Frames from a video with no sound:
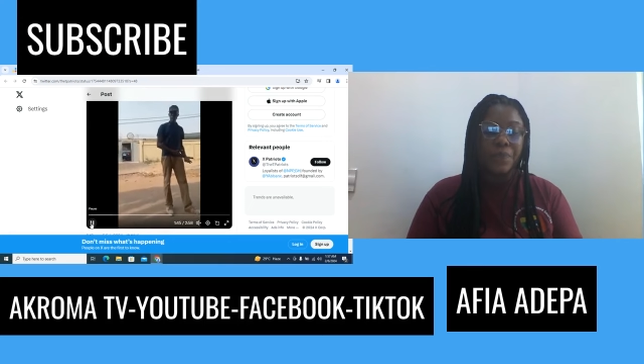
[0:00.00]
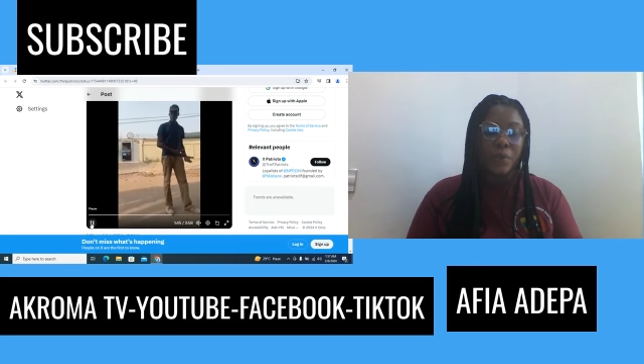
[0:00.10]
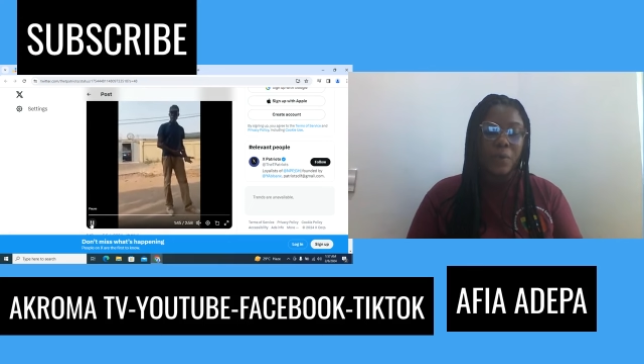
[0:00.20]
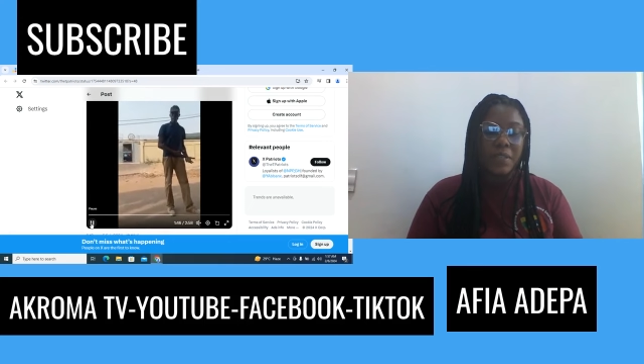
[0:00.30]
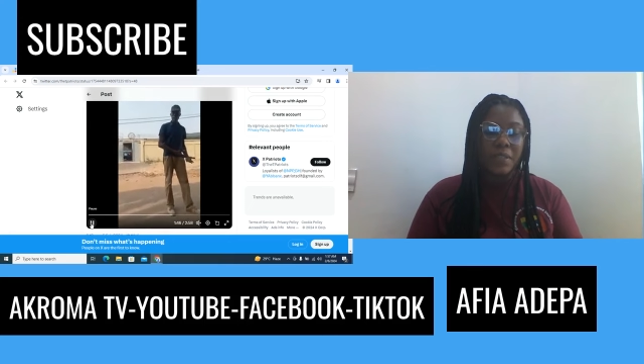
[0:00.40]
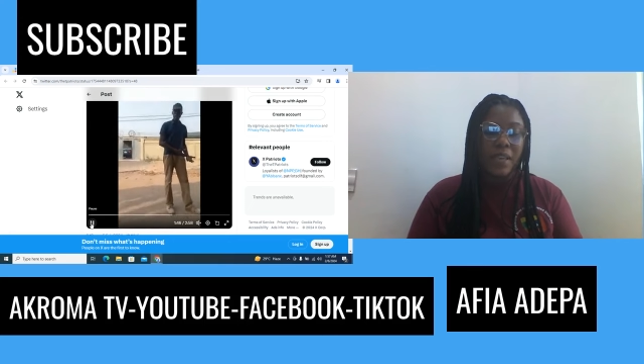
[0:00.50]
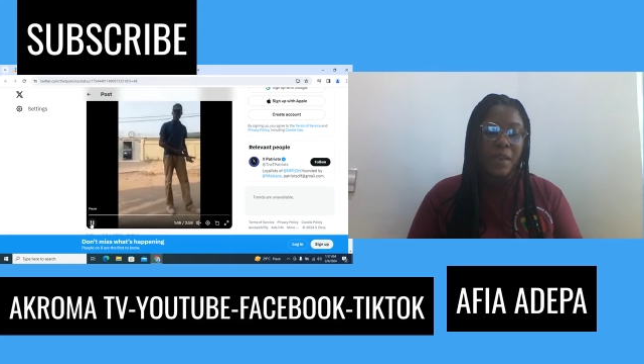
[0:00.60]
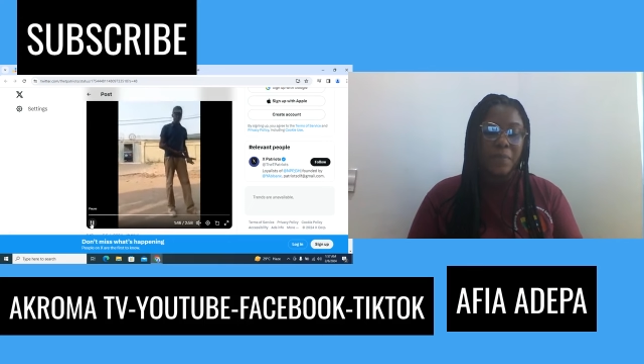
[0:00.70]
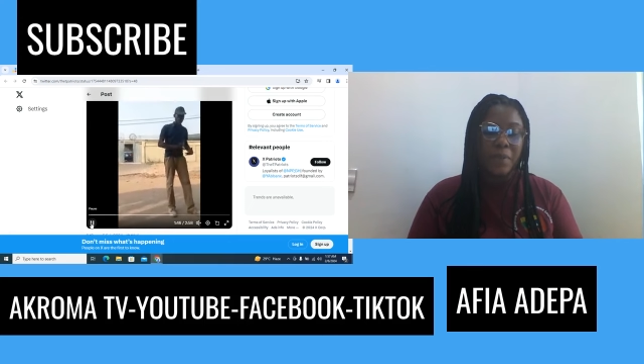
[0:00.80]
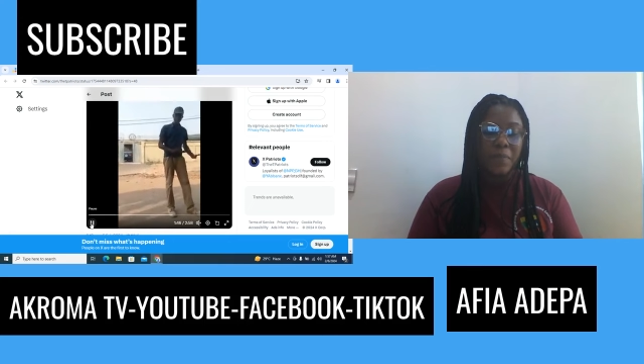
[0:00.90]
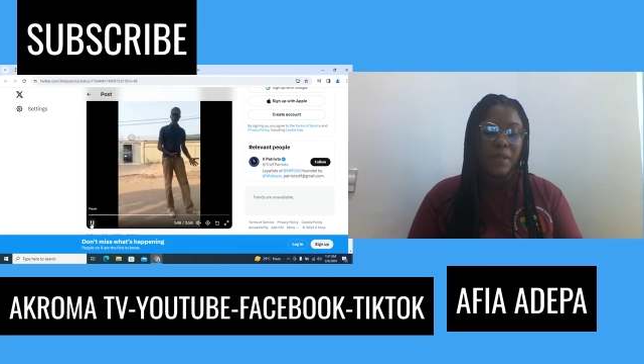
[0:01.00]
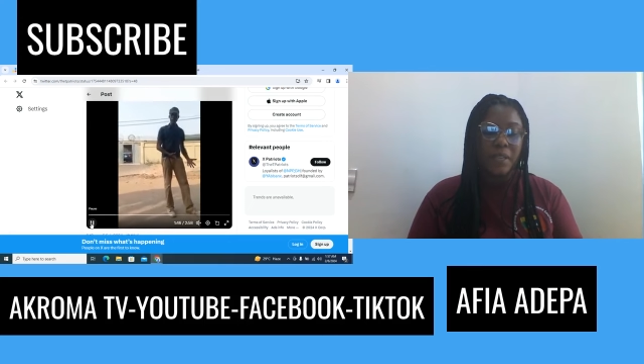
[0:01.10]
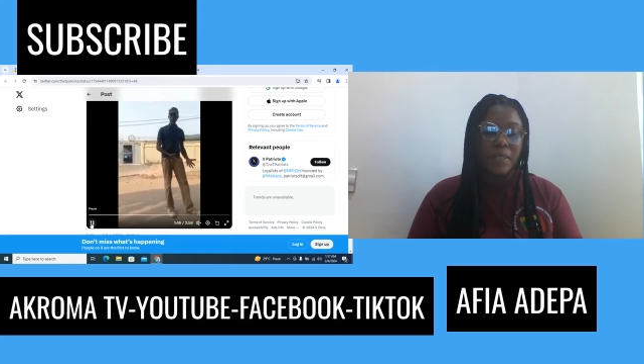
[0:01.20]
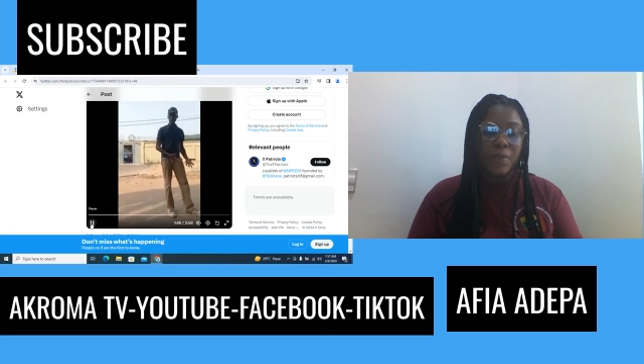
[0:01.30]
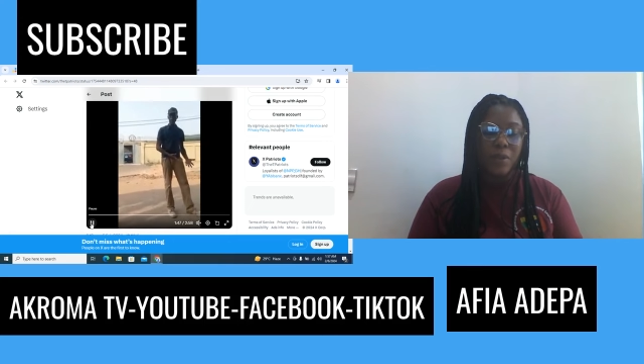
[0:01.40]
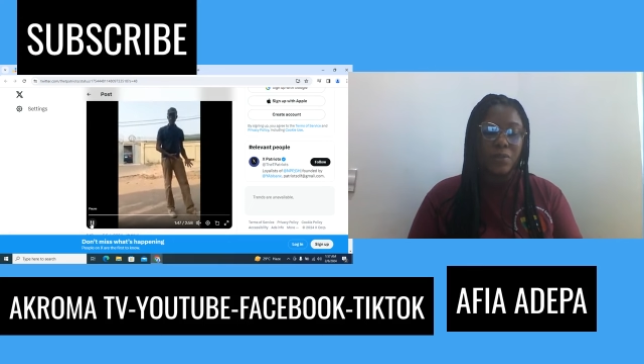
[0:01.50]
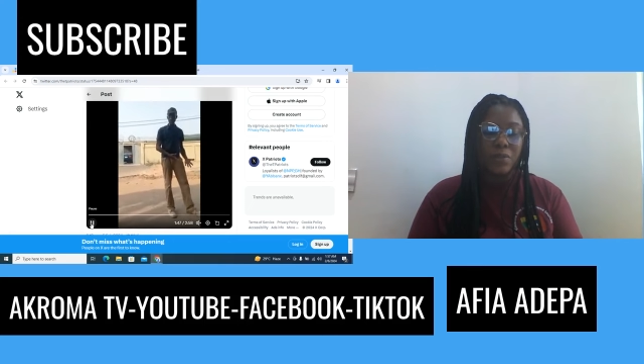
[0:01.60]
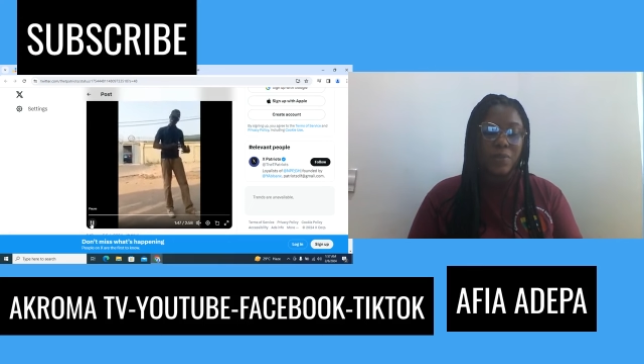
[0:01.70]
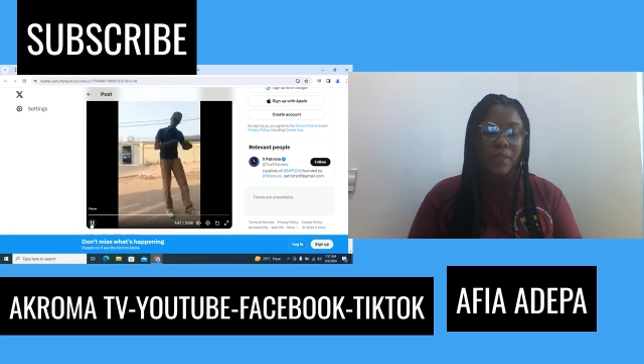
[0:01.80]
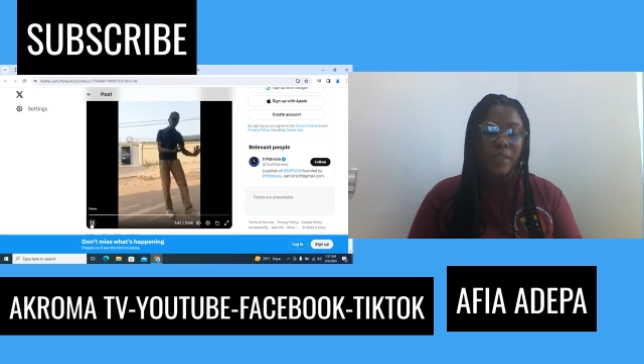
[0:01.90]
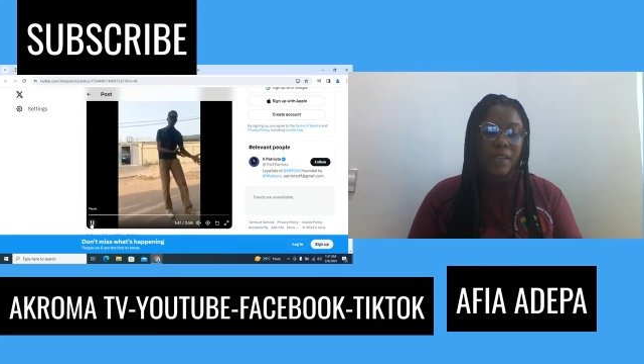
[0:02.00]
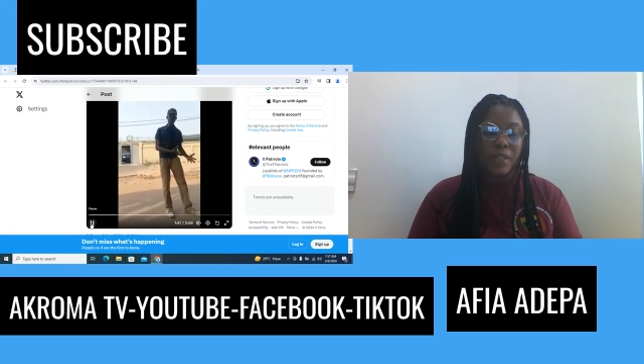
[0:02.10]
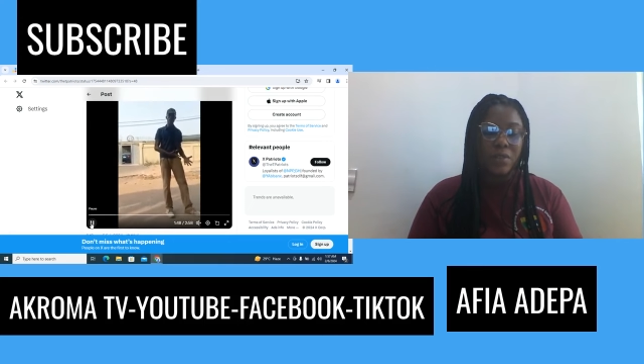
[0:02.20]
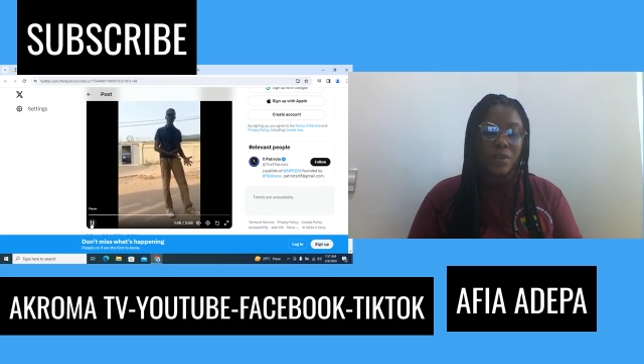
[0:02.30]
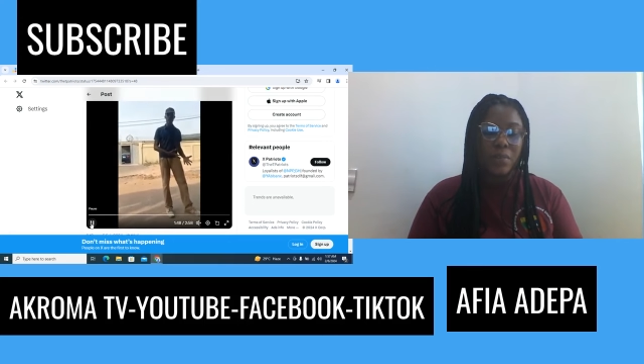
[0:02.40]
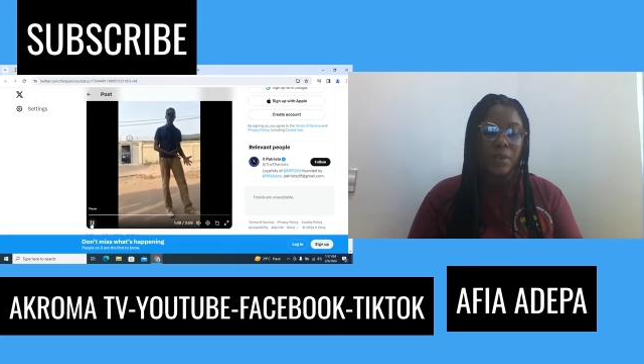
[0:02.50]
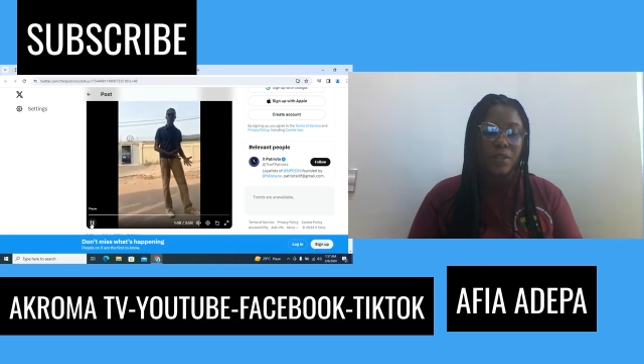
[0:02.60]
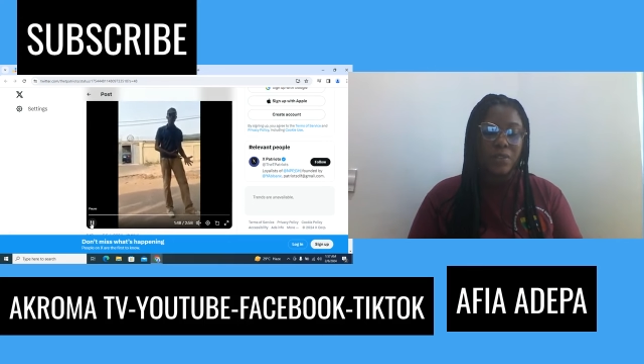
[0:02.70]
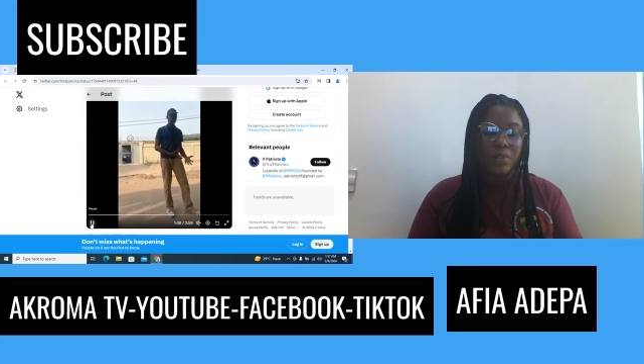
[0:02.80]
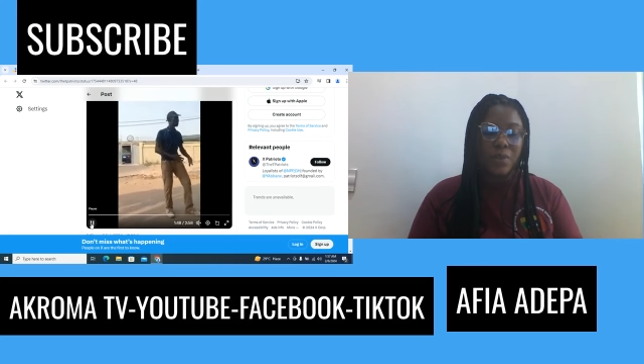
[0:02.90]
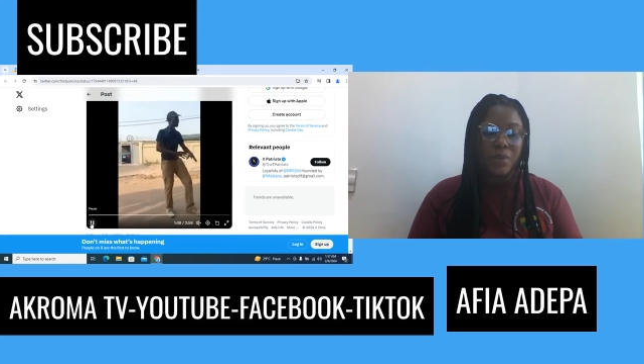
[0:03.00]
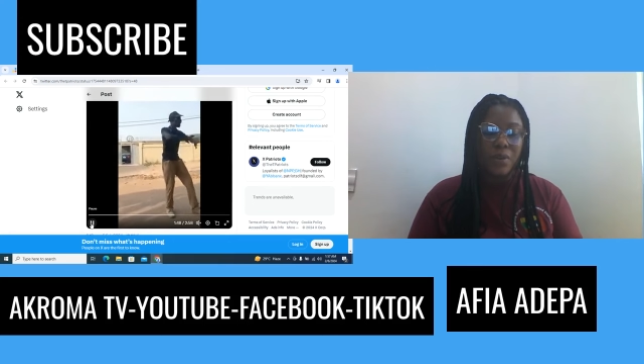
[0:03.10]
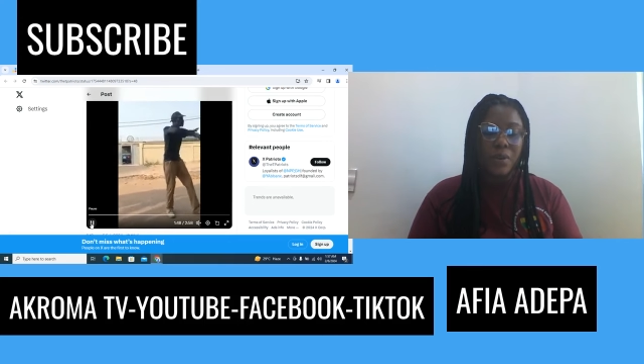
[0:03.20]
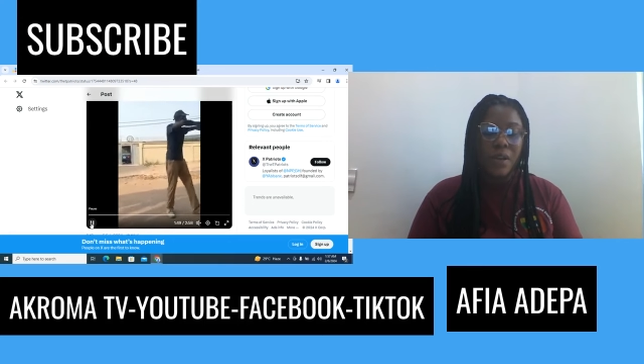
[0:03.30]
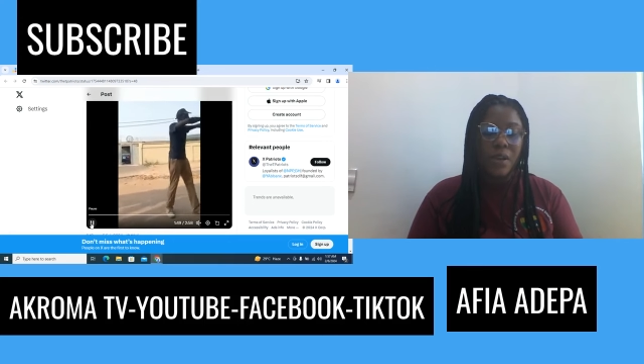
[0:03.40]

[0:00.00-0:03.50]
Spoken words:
We say MPP is bound to break the eight. God bless you, bro.